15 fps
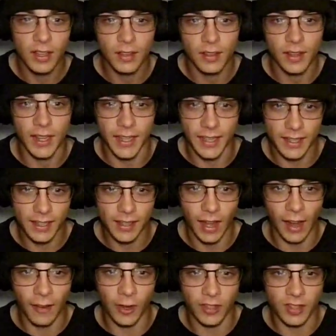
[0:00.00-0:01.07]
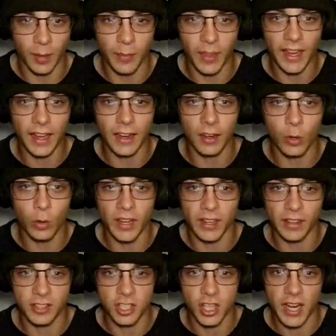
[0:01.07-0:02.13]
Like, every time they get into an
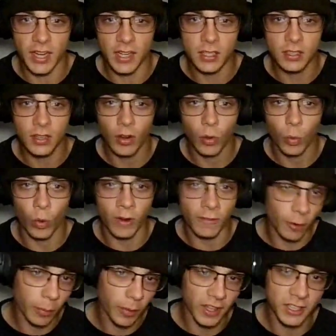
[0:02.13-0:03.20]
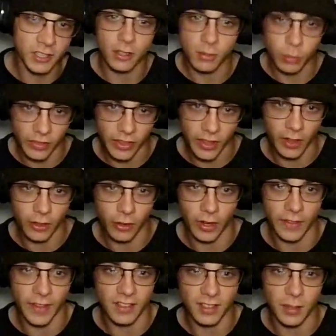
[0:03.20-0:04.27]
exchange, one of them clinches with the other,
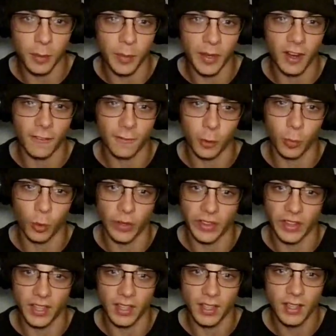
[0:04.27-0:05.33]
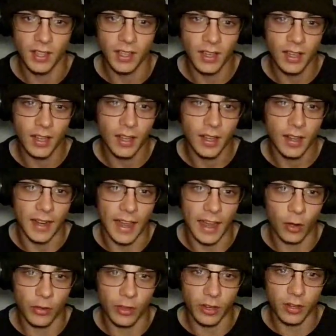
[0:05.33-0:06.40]
and they seem to be comfortable with it.
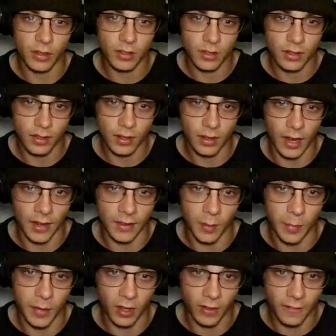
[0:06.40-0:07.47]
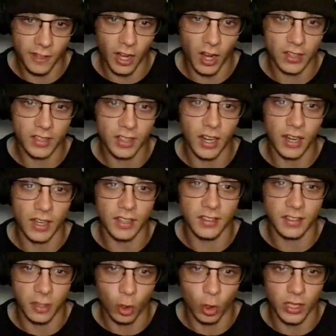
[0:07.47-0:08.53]
Now they're in the middle of the octagon and
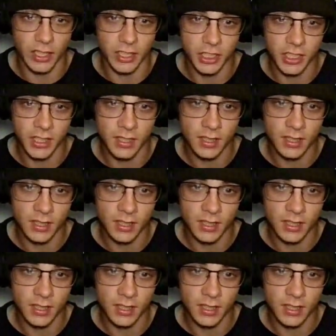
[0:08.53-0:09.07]
still clinching.